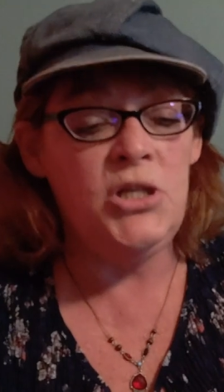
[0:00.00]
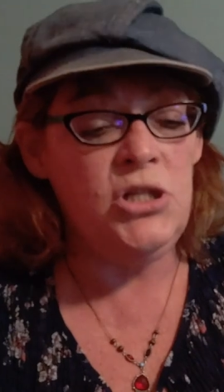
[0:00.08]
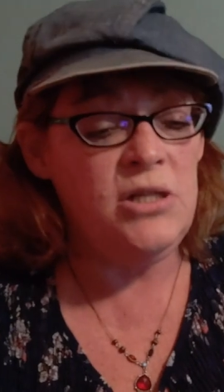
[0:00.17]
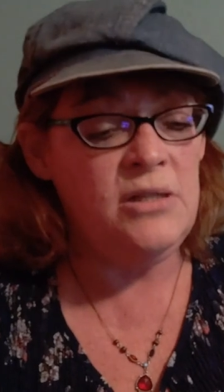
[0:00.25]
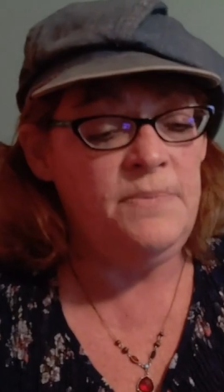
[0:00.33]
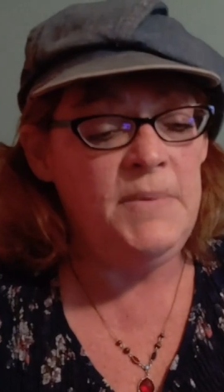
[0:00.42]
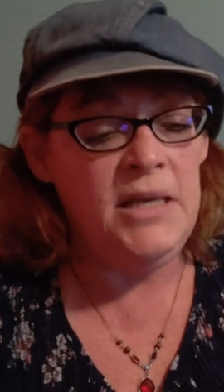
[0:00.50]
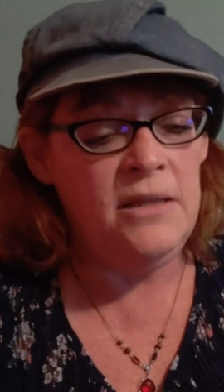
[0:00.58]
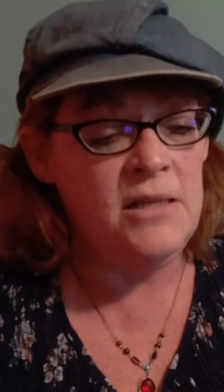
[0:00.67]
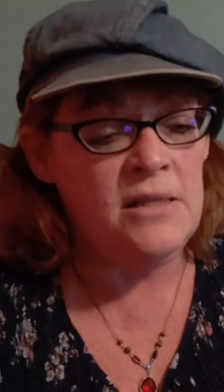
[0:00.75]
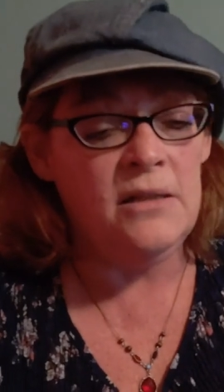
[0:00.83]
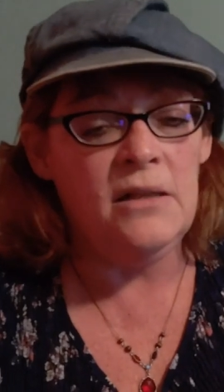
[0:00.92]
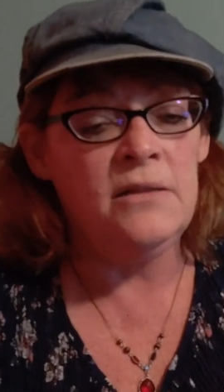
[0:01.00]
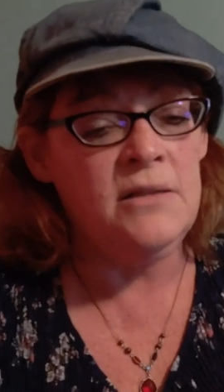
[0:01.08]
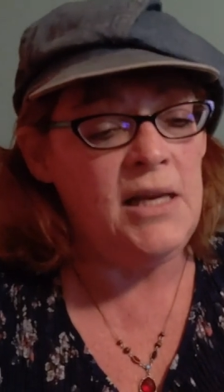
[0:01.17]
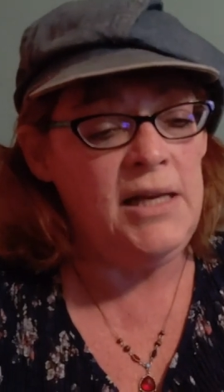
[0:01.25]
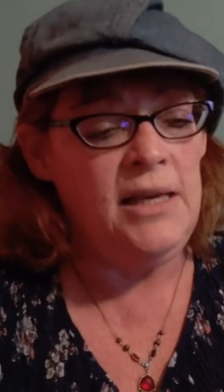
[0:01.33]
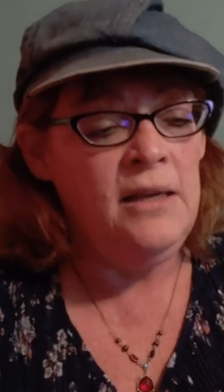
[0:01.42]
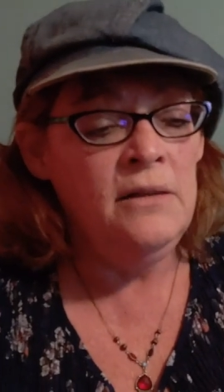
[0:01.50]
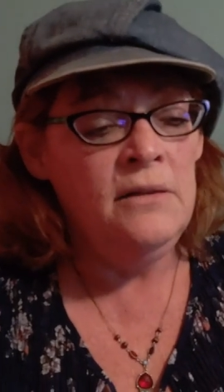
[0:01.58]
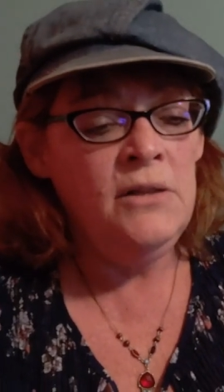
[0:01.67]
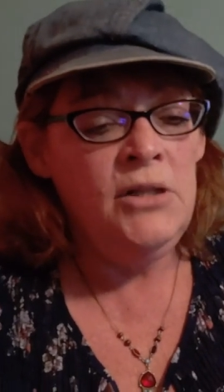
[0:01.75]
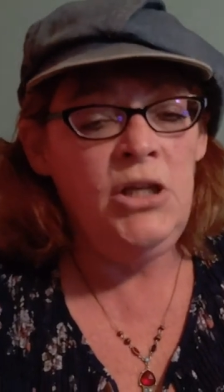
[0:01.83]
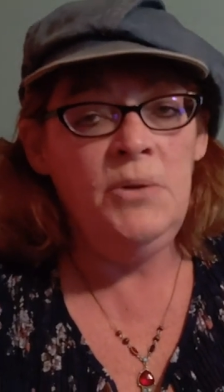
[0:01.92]
it's just me and this little tiny
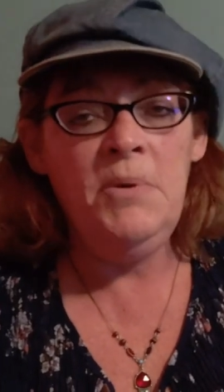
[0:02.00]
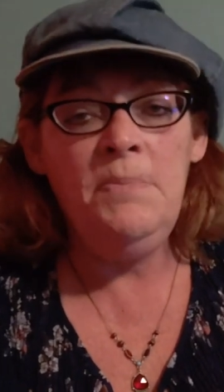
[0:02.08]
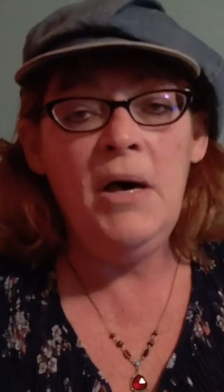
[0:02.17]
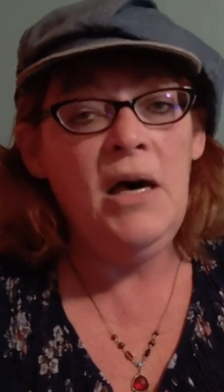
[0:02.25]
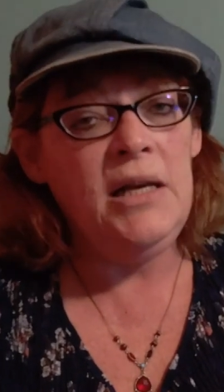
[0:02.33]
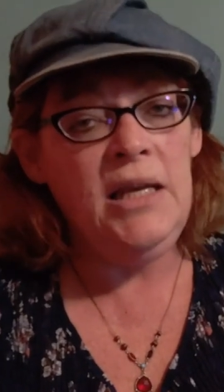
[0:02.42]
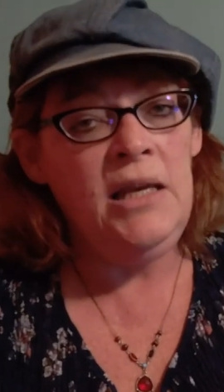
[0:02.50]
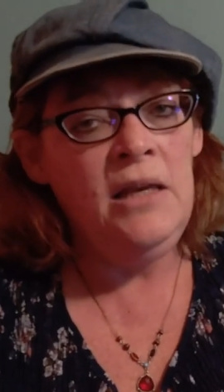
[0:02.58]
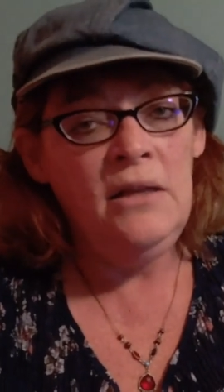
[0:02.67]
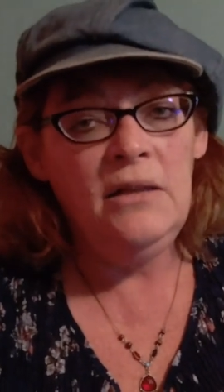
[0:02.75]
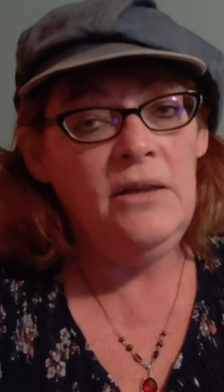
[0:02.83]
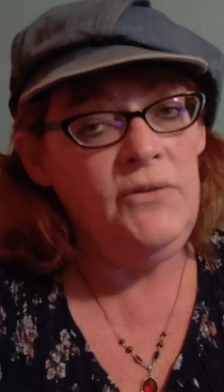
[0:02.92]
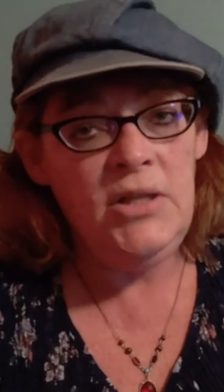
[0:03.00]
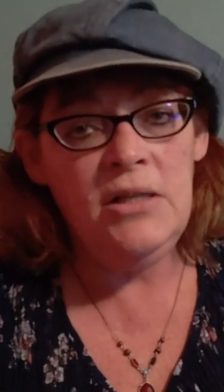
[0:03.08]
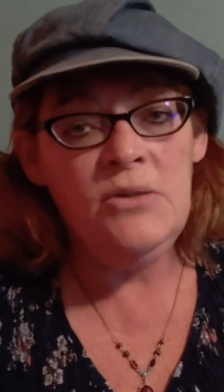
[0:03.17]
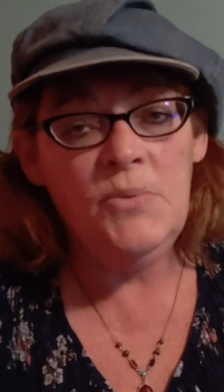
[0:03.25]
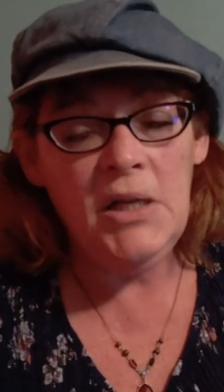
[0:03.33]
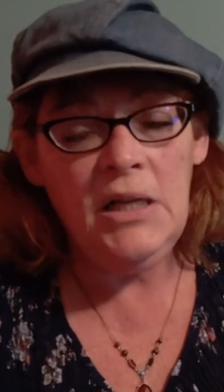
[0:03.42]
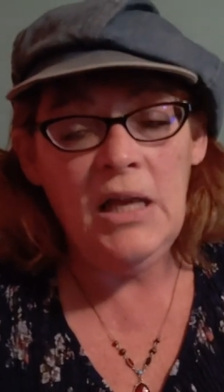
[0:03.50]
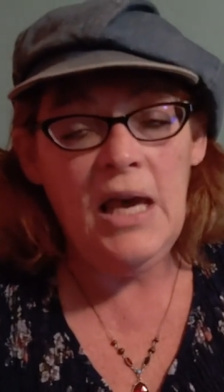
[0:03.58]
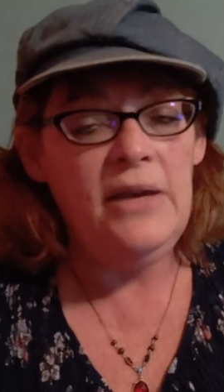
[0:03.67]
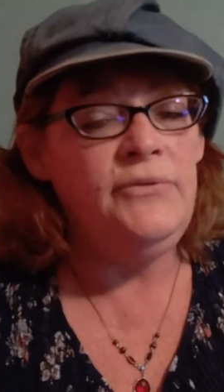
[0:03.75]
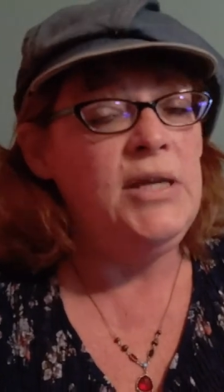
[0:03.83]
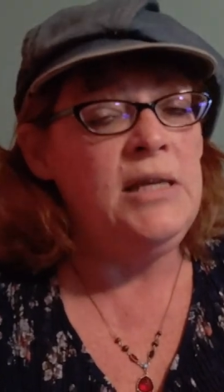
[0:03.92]
human body living this one
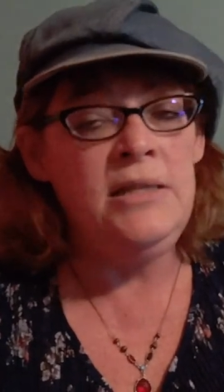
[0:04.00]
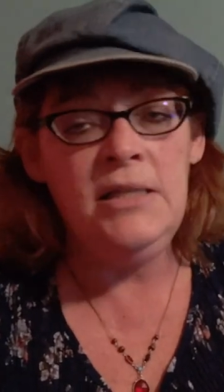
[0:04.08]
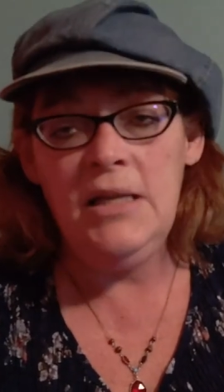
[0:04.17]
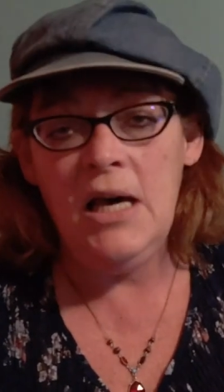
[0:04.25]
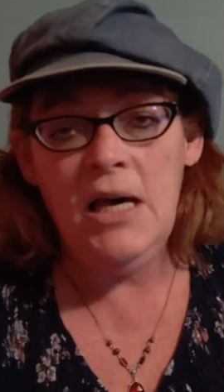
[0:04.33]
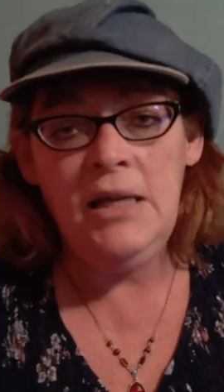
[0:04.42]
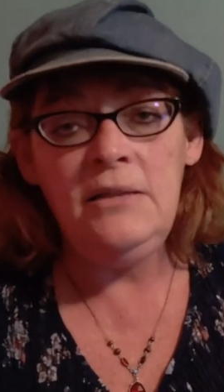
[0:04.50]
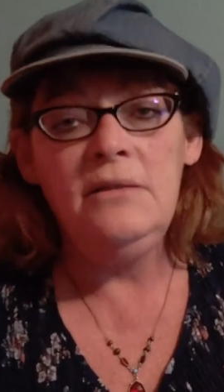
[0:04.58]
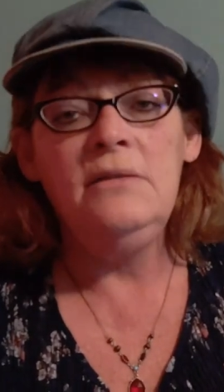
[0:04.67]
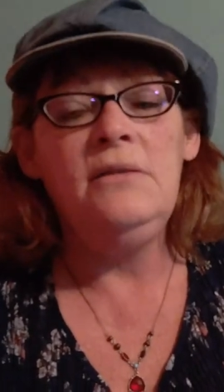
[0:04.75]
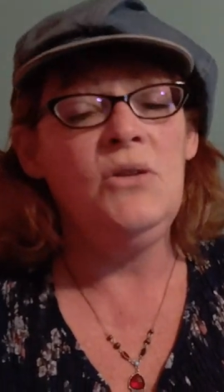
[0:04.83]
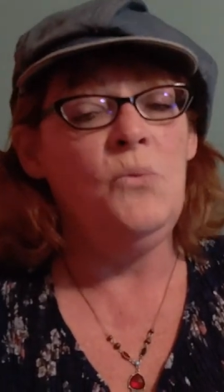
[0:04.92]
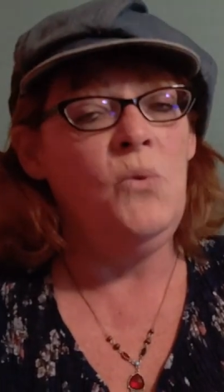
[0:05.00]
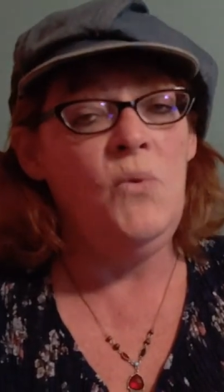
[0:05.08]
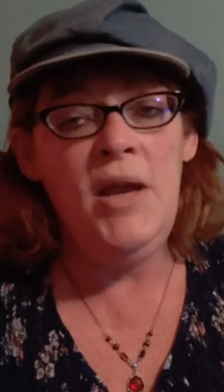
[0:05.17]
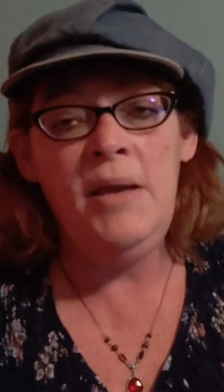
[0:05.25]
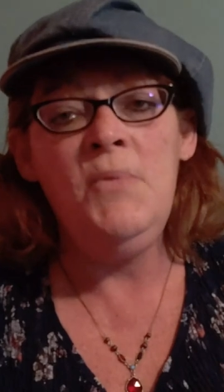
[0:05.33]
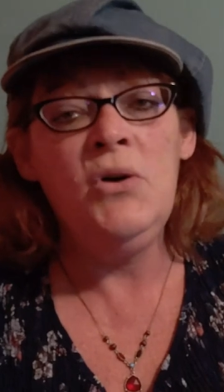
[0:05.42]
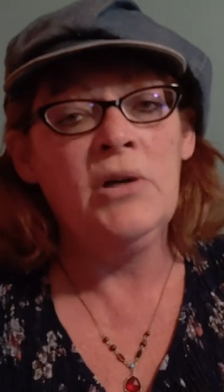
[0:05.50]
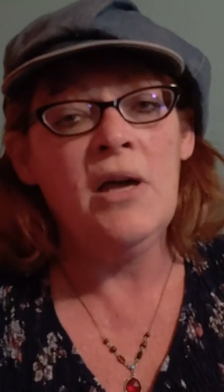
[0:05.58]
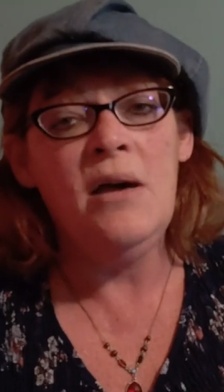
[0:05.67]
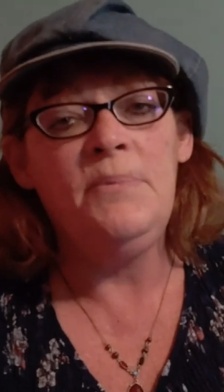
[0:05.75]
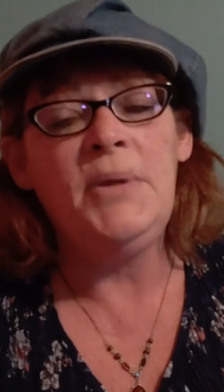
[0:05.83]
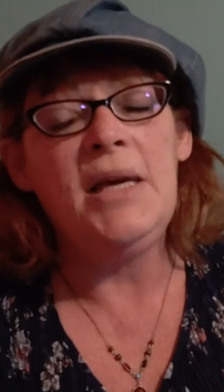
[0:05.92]
life. It's not. It's way more
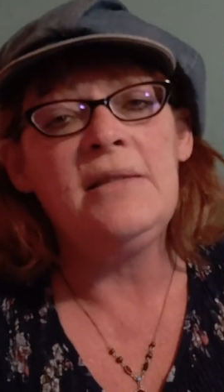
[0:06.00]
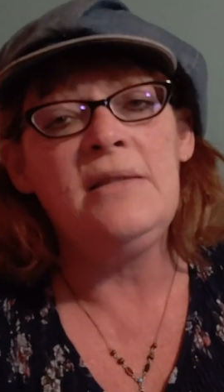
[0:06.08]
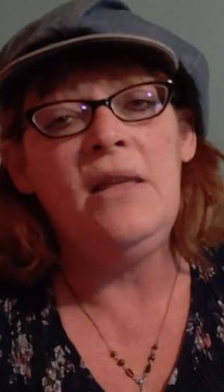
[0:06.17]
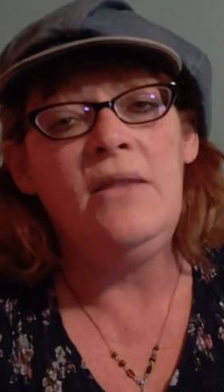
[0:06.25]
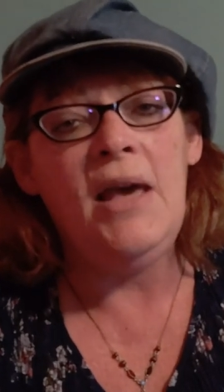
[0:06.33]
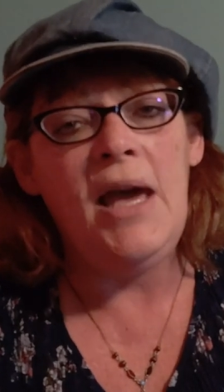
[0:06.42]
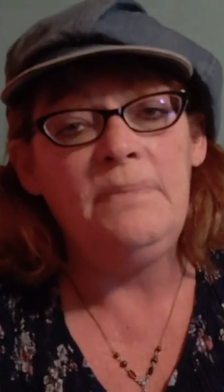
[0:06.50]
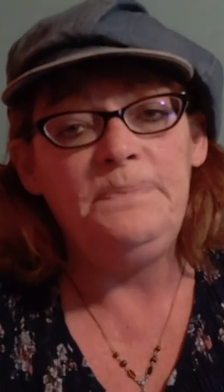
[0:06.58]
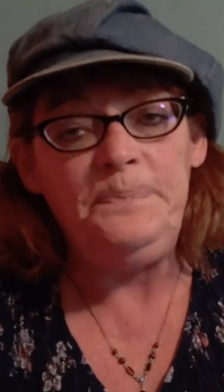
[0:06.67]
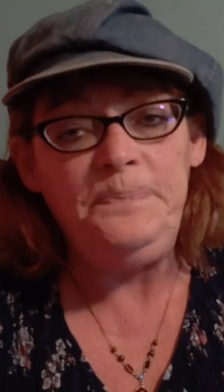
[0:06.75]
complex than that.